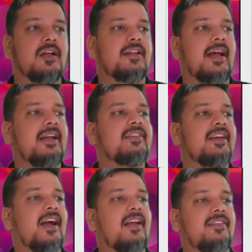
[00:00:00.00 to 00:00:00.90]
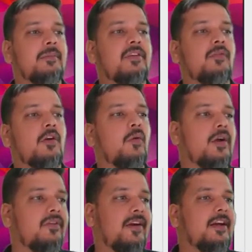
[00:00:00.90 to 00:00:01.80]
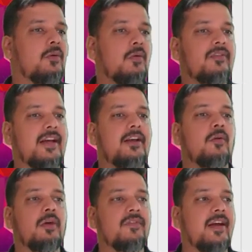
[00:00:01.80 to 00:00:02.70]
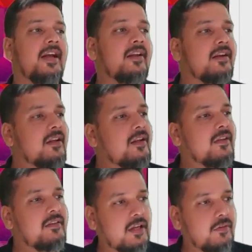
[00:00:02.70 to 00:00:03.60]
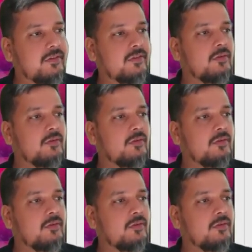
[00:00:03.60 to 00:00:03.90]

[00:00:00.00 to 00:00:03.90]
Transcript: 9.3 RCM is for notified goods and notified services.